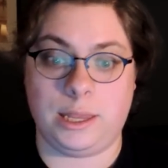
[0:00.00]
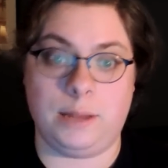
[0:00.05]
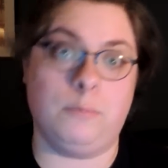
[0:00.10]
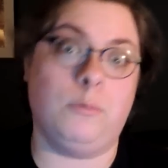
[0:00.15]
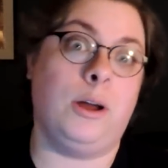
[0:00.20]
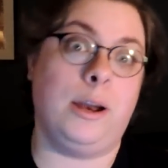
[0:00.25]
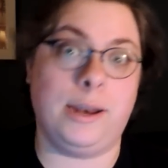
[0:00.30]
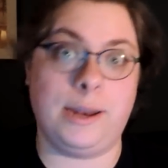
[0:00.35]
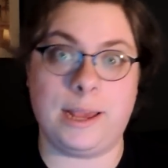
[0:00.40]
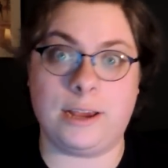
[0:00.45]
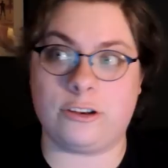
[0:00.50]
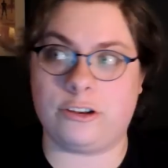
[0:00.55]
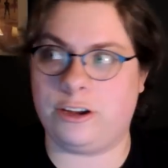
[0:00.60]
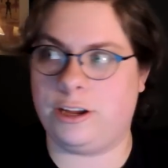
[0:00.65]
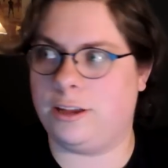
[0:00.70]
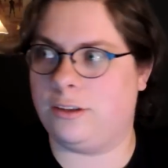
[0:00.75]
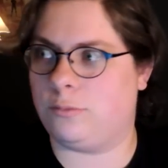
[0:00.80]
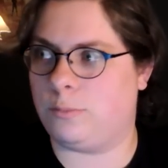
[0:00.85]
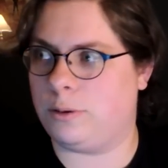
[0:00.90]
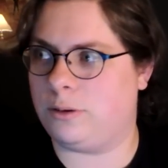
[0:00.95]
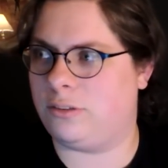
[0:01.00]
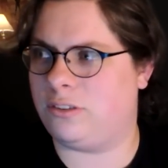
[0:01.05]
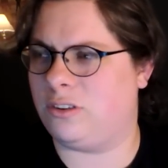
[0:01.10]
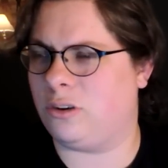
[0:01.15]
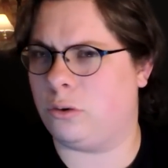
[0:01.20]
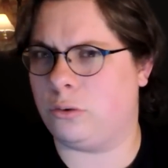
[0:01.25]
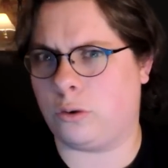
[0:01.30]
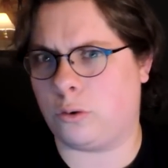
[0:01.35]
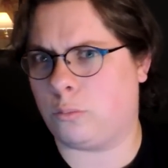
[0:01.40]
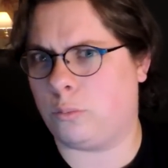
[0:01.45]
And what it actually is, we
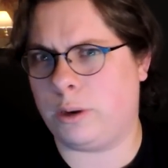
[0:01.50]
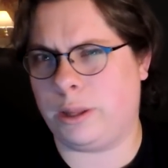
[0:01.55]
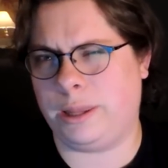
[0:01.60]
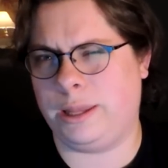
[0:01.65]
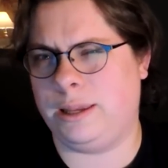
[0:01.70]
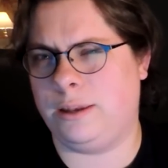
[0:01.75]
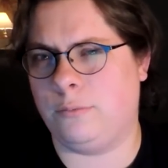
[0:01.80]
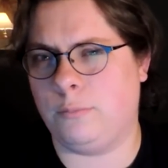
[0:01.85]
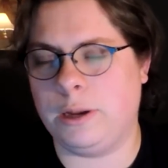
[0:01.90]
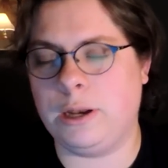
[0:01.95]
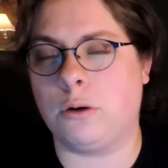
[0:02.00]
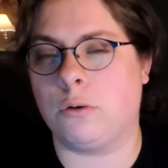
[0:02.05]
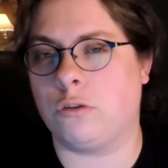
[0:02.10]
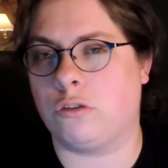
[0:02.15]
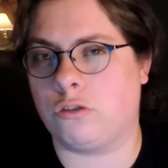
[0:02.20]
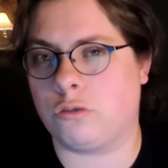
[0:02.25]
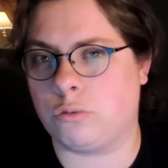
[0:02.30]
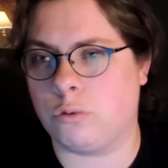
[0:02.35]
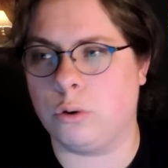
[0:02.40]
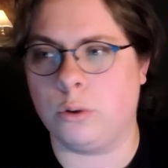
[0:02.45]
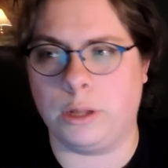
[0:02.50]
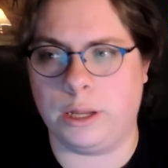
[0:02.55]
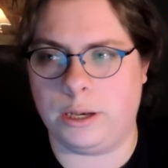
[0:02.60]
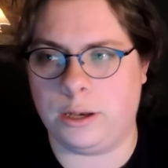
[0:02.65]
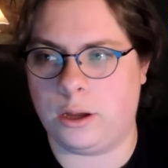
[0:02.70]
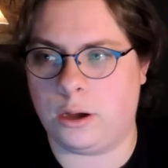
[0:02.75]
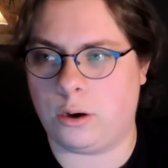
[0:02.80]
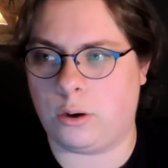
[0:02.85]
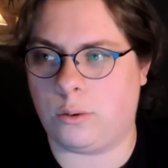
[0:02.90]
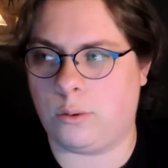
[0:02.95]
still don't really, we don't
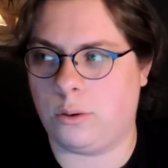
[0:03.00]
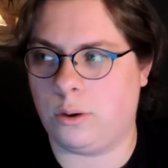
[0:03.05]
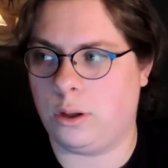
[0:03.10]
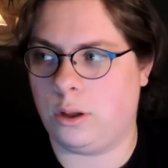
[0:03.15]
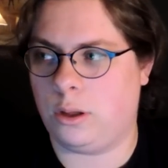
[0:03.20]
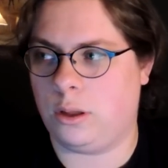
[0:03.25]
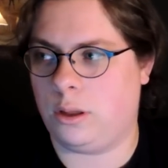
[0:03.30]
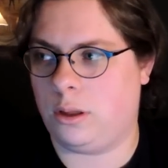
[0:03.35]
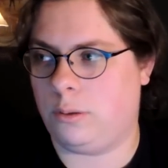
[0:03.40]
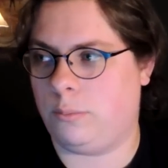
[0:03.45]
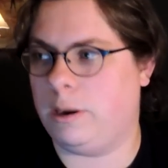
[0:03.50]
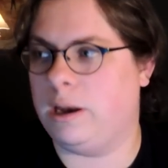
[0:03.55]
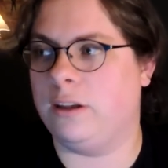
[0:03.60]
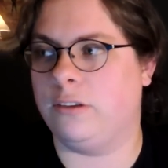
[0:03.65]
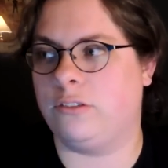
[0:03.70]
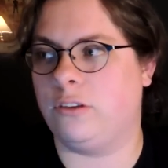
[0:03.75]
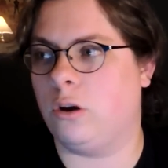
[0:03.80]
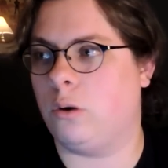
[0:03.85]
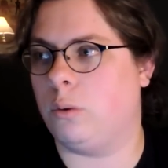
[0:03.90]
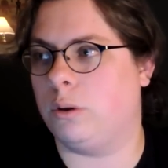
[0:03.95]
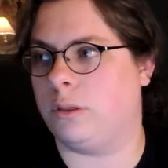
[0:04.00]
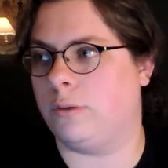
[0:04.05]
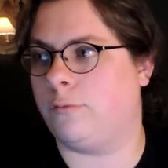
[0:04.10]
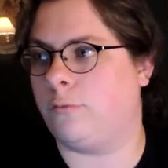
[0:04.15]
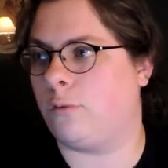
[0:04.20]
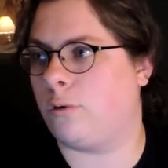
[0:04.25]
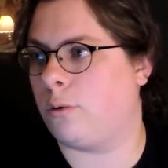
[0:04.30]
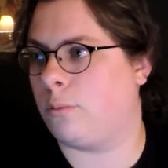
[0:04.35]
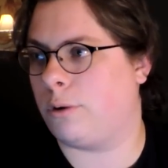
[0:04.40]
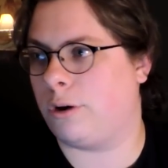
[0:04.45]
truly know. We just know what the
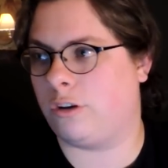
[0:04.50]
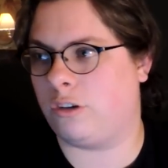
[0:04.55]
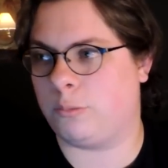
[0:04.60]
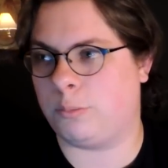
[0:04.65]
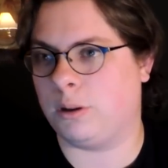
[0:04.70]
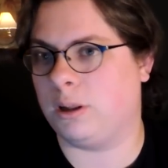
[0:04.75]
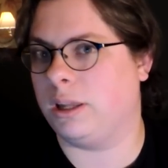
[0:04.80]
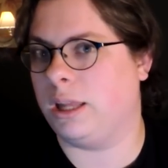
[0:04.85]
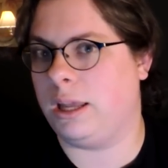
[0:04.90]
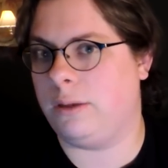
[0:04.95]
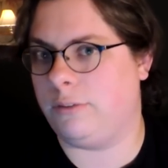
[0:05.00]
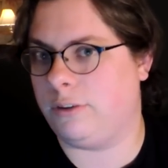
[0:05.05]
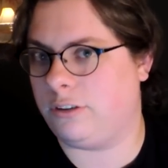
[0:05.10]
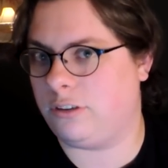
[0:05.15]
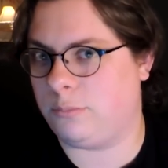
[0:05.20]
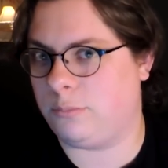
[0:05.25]
Forerunners believe